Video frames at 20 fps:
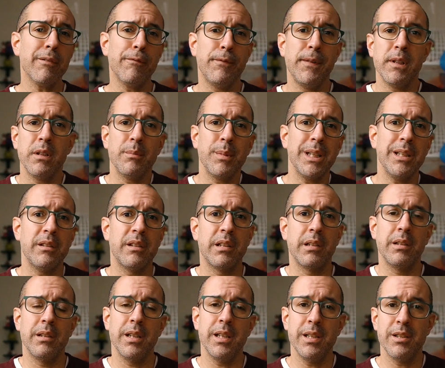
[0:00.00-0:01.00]
a
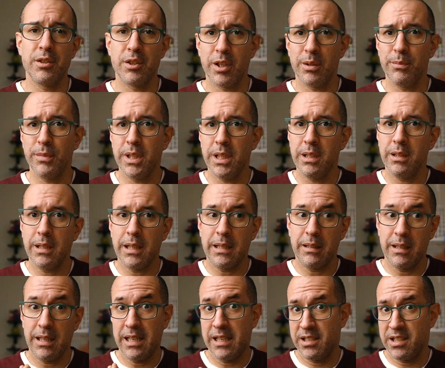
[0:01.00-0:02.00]
filament, it's something
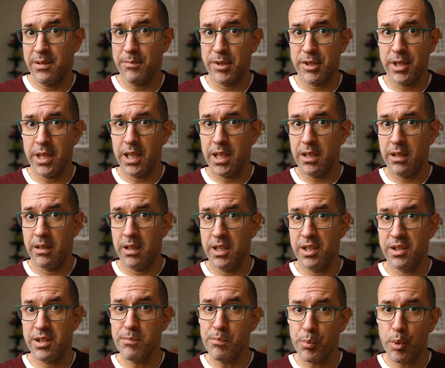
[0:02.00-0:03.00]
that, as I'm saying,
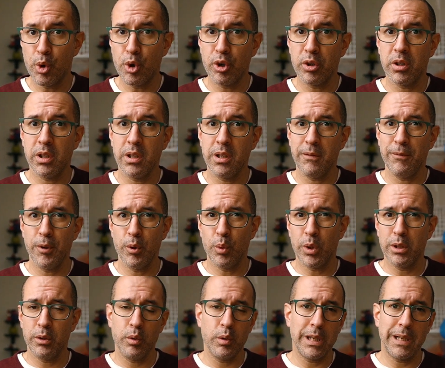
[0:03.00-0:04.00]
it's important if you
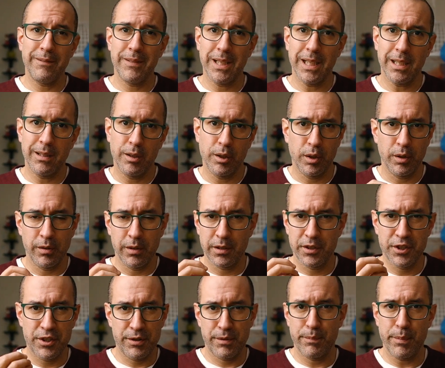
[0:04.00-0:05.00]
want to have that
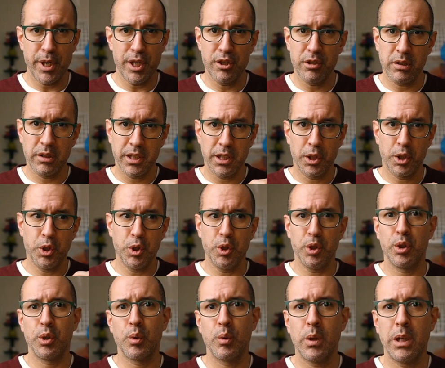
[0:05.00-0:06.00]
especially
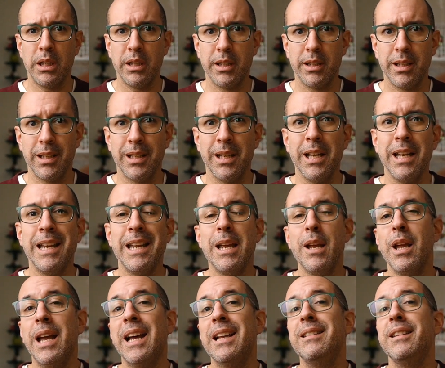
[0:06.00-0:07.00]
good quality.
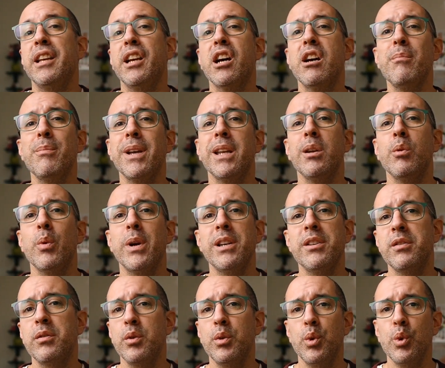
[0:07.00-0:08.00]
And there are many
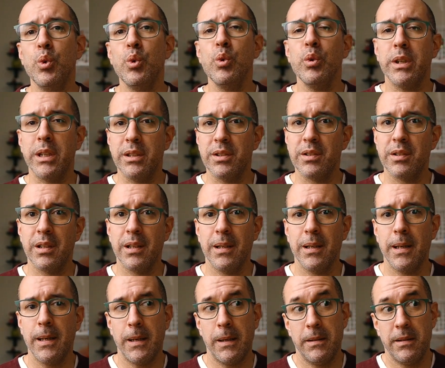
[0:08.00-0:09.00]
ways to do this.
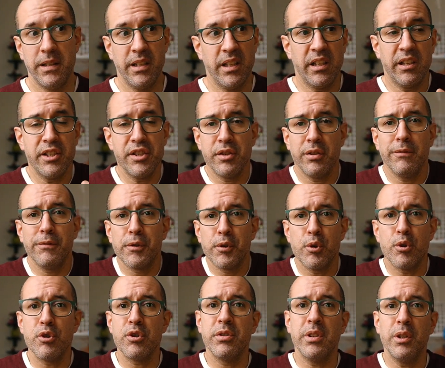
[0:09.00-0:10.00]
There's of
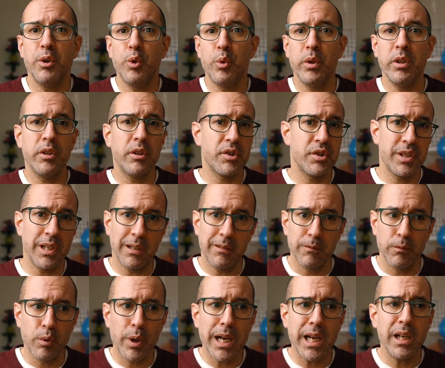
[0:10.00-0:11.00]
course the
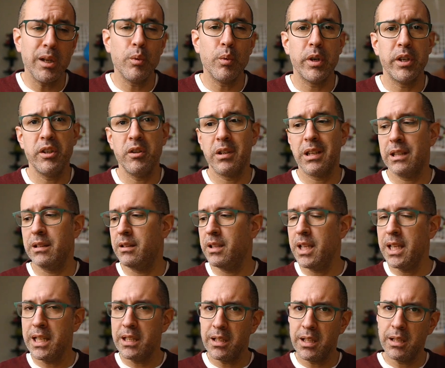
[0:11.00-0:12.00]
do-it-yourself way where you can
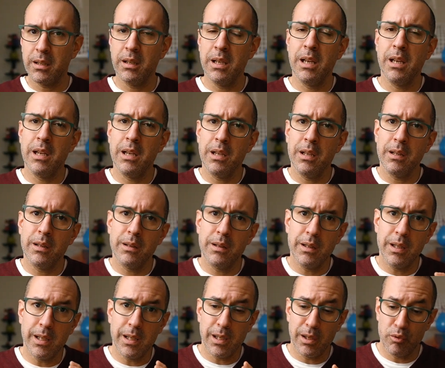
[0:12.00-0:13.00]
take the
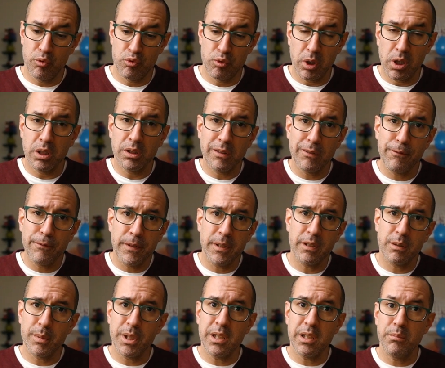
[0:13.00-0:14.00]
roll of
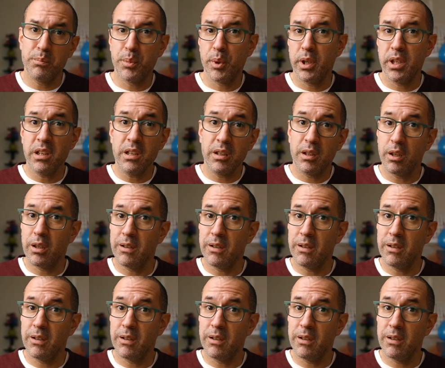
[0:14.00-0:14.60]
filament and put it in the